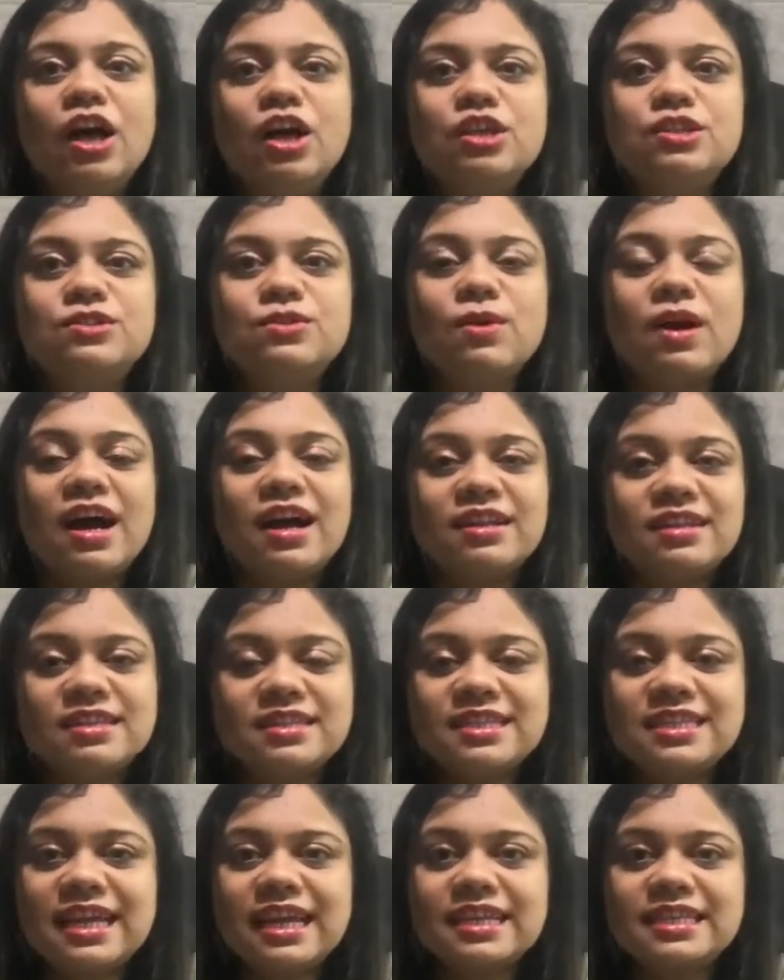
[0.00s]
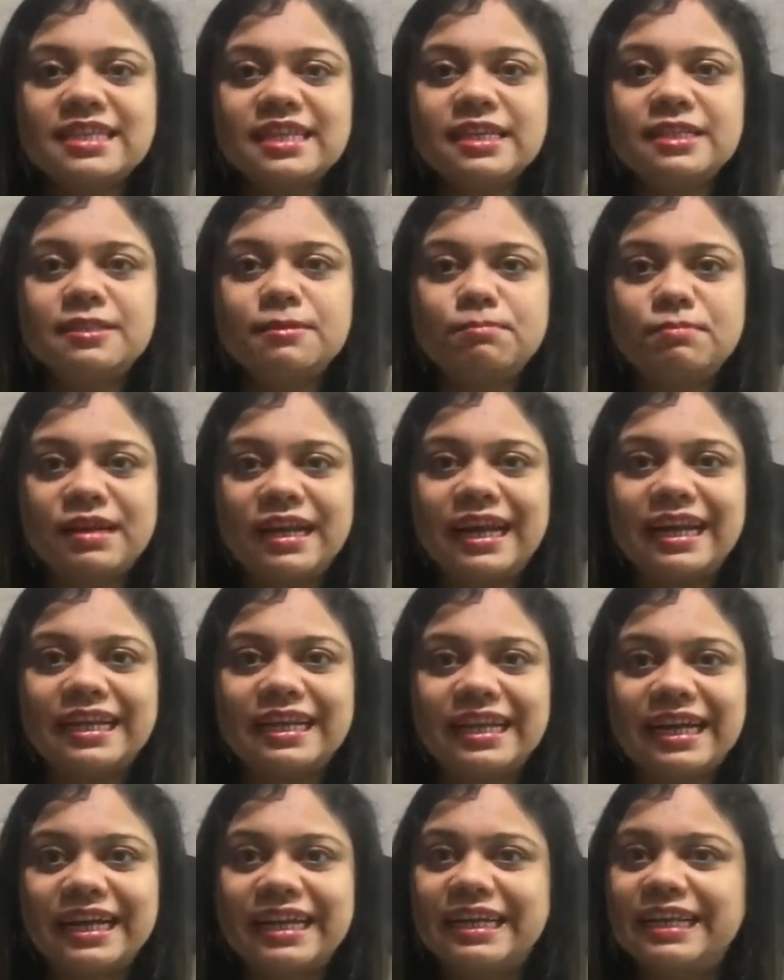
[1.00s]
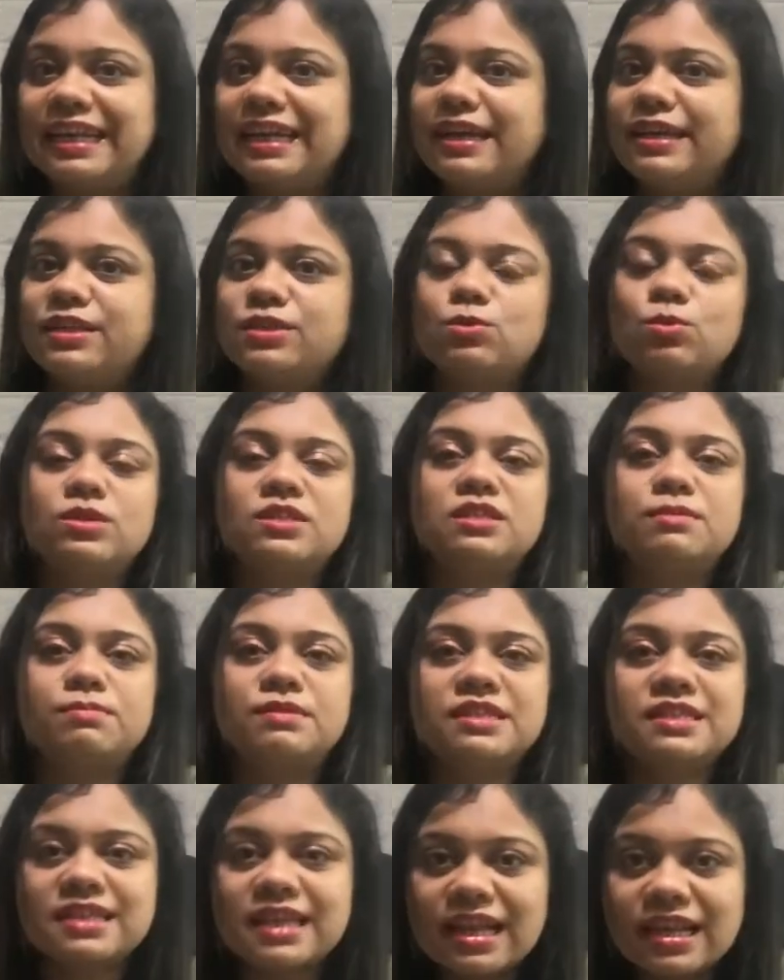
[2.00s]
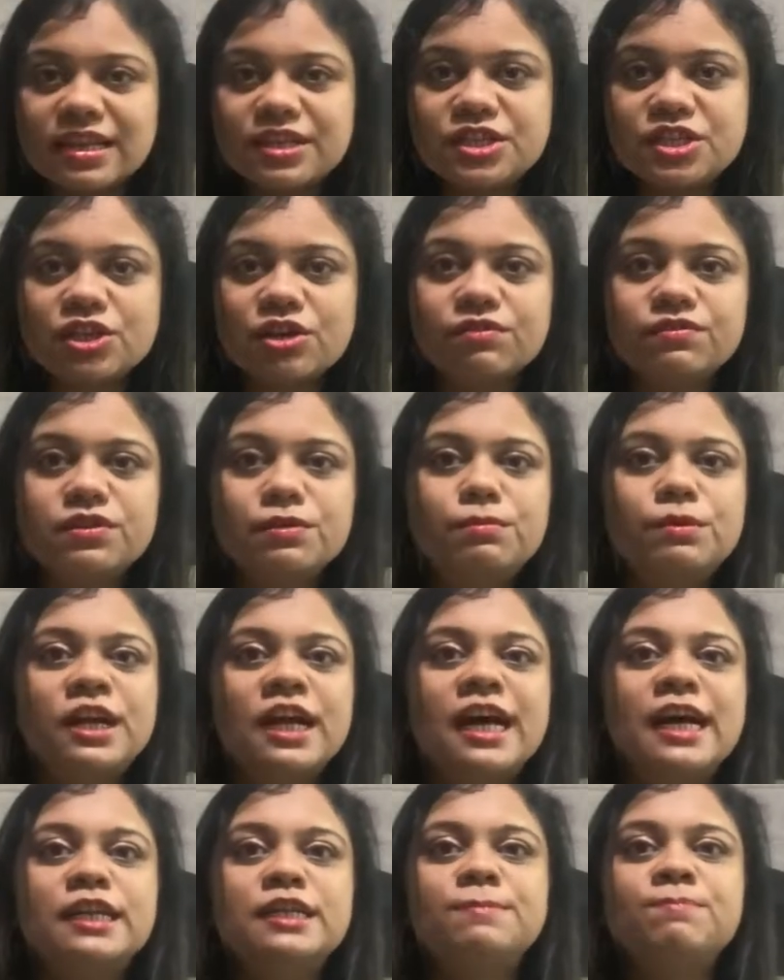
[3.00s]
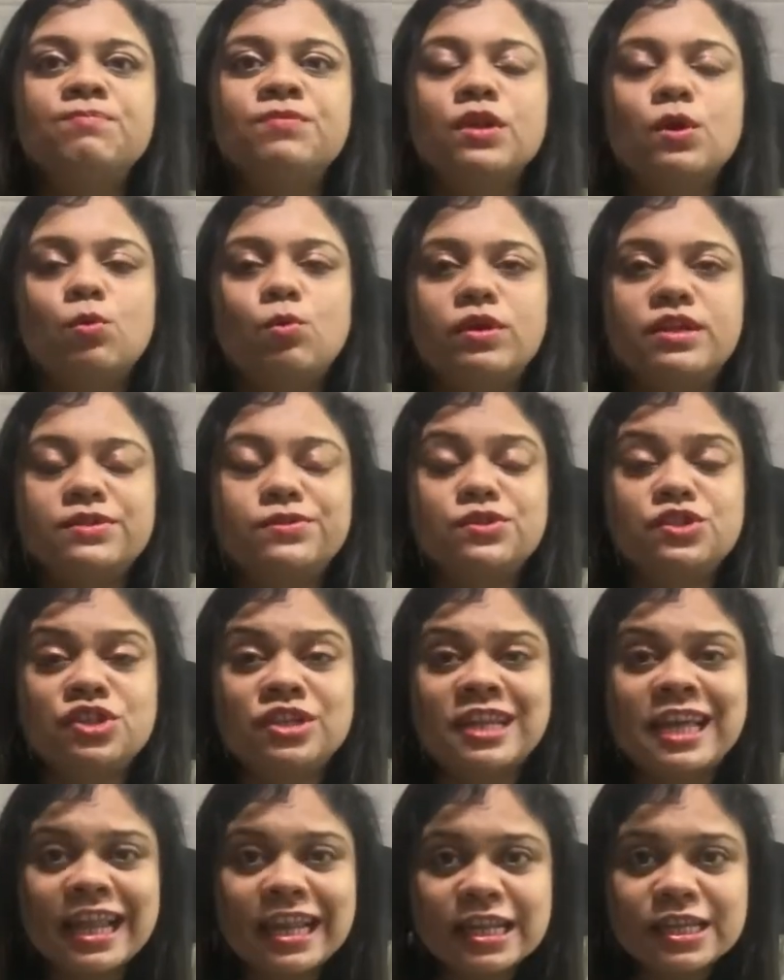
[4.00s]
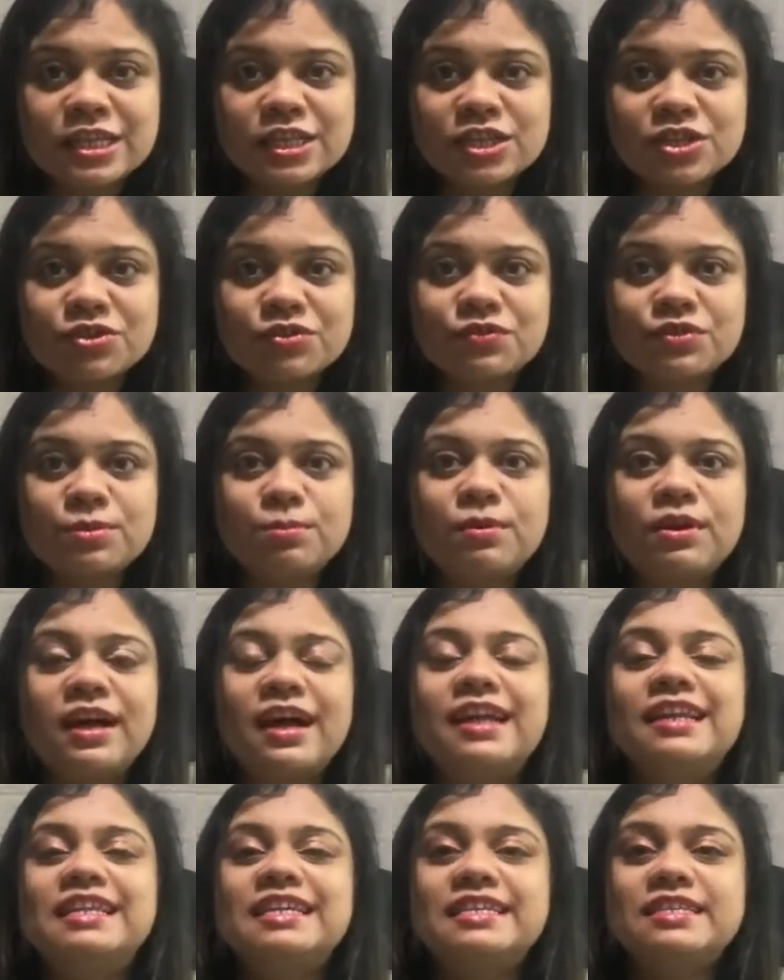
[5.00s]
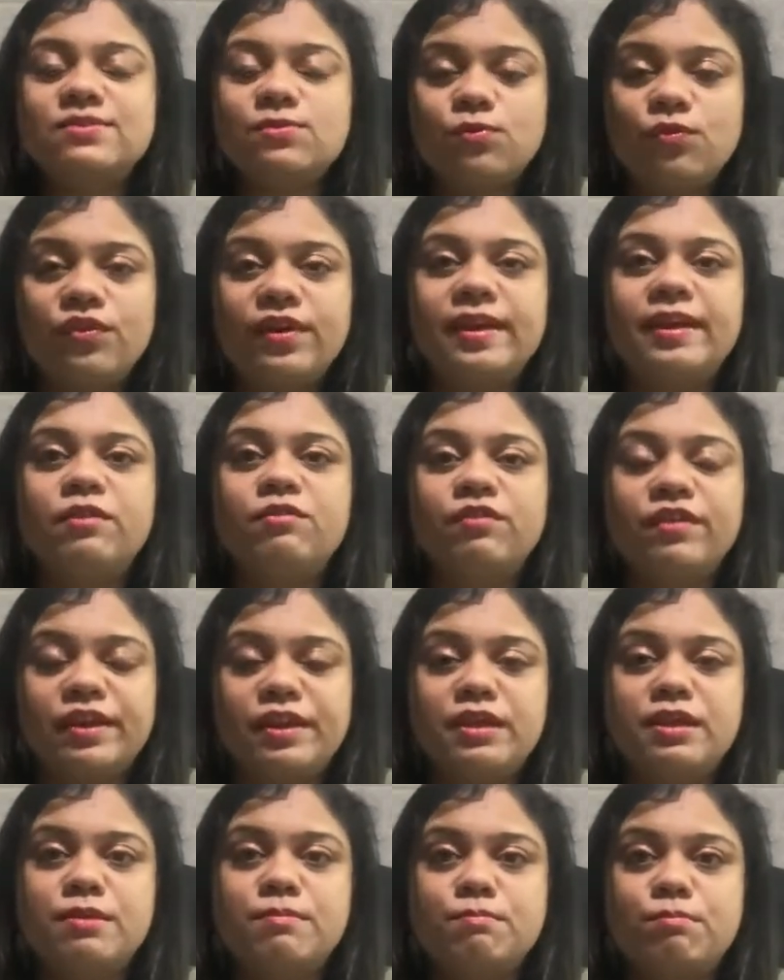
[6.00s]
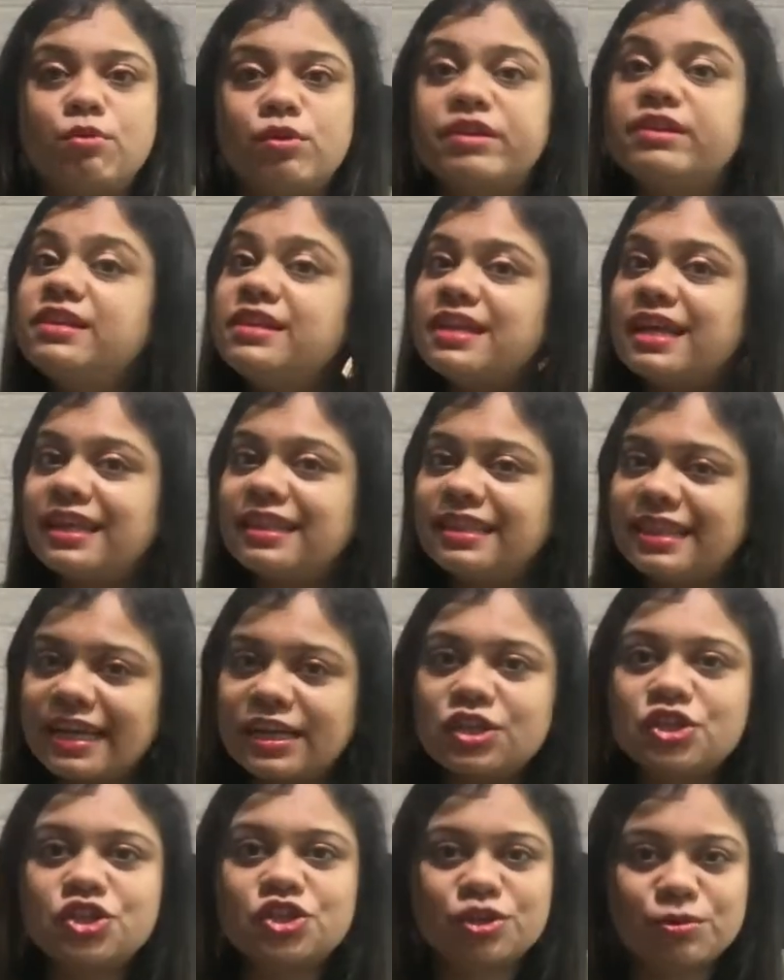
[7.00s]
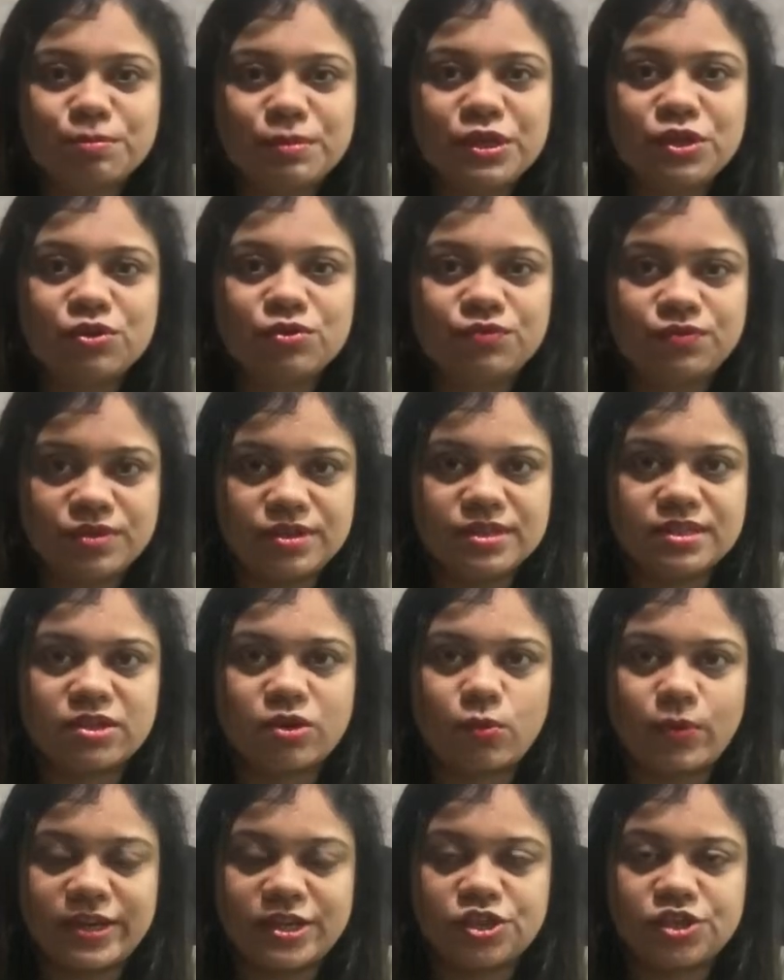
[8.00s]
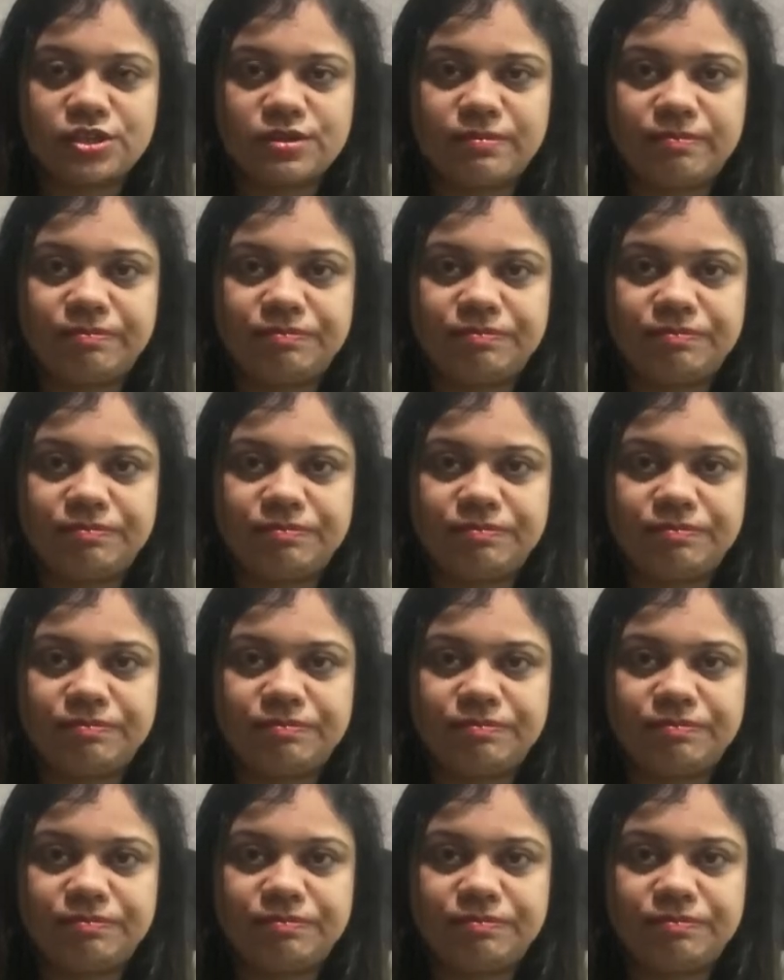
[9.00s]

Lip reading: So understanding the brand guidelines, what's the personality of the brand, what is the tonality of the brand, is very, very important, and that should be your first question.